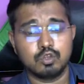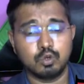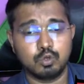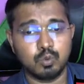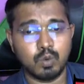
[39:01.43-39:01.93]

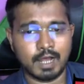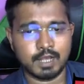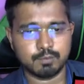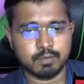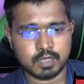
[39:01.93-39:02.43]
So do
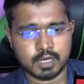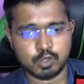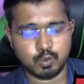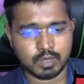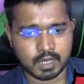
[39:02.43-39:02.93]
as much
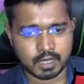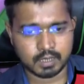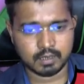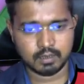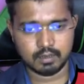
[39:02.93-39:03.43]
as you
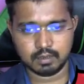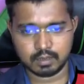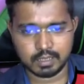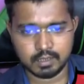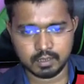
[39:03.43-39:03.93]
can the
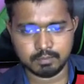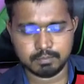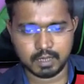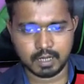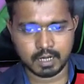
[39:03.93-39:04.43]

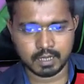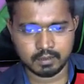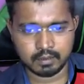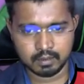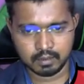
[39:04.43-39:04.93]
cleanup
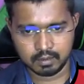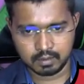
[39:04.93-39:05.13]
and